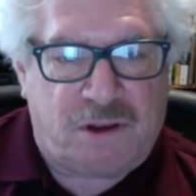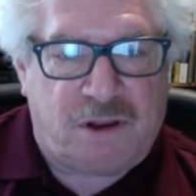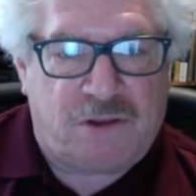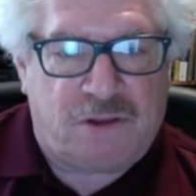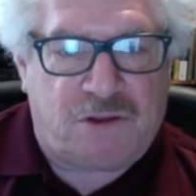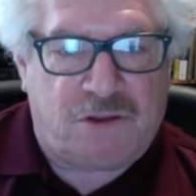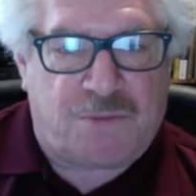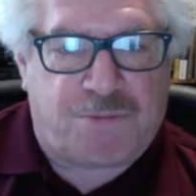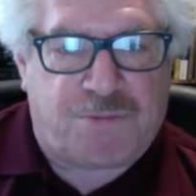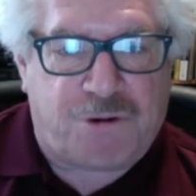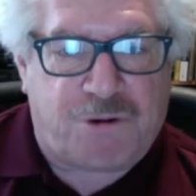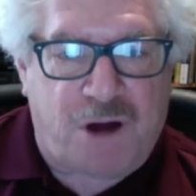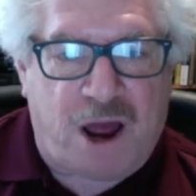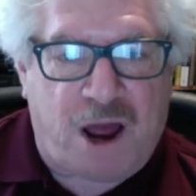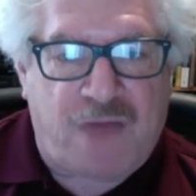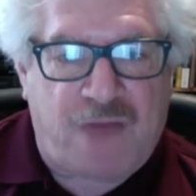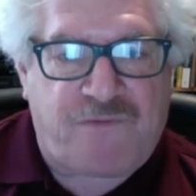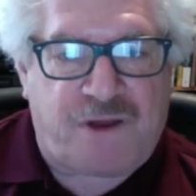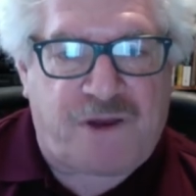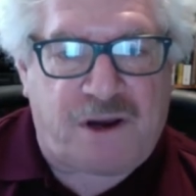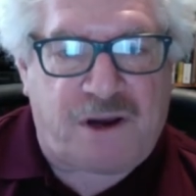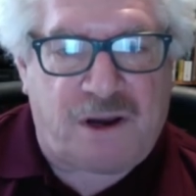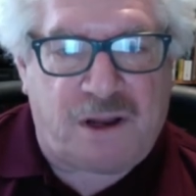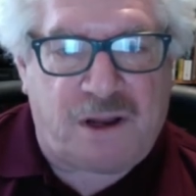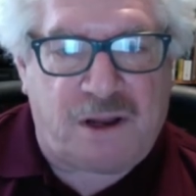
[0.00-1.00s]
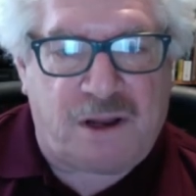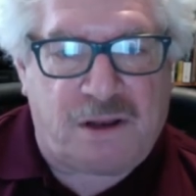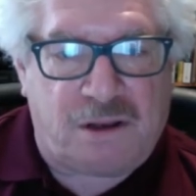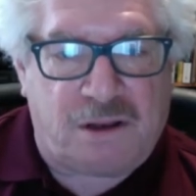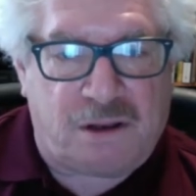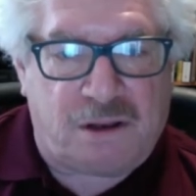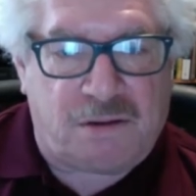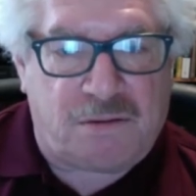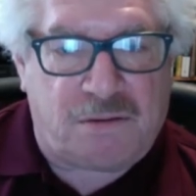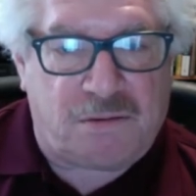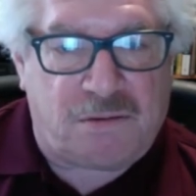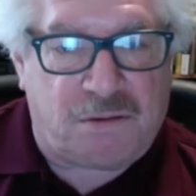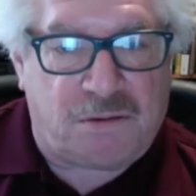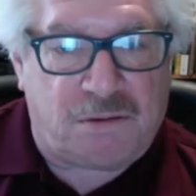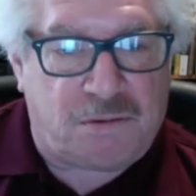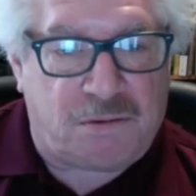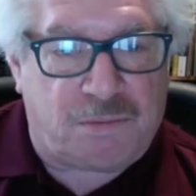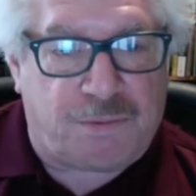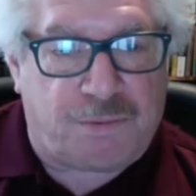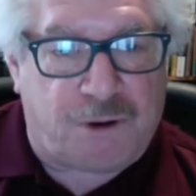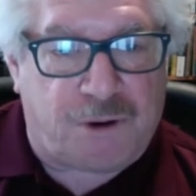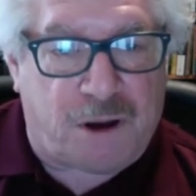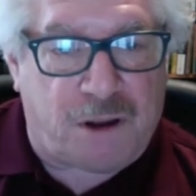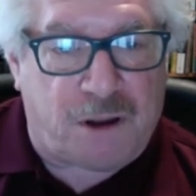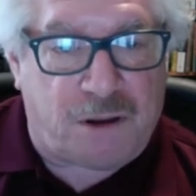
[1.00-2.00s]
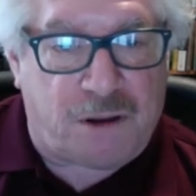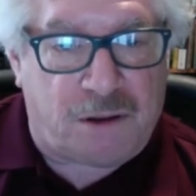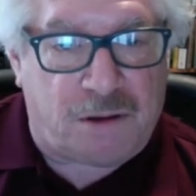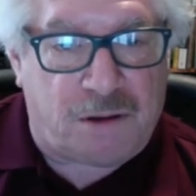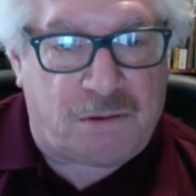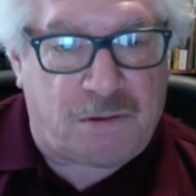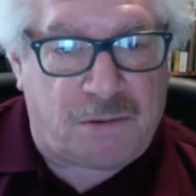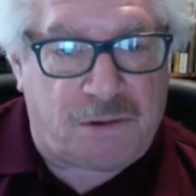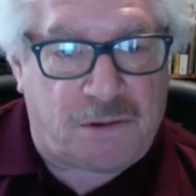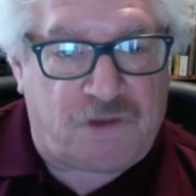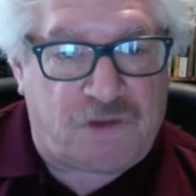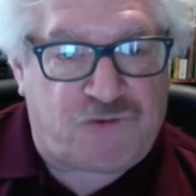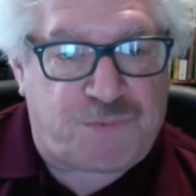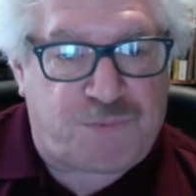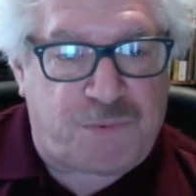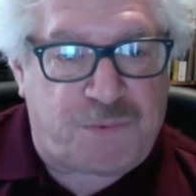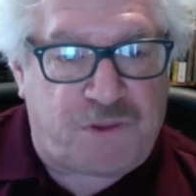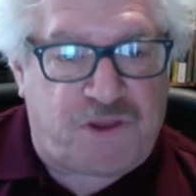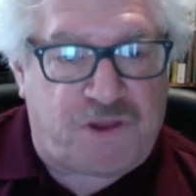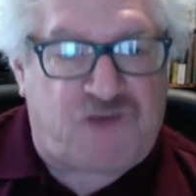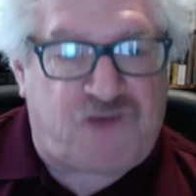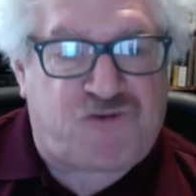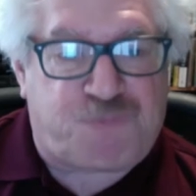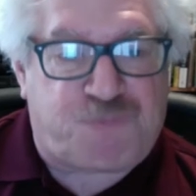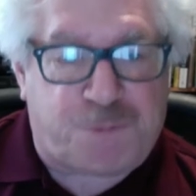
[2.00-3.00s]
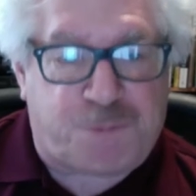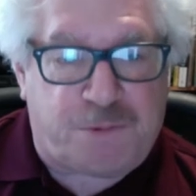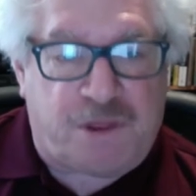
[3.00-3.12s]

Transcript: The private, uh, this, this,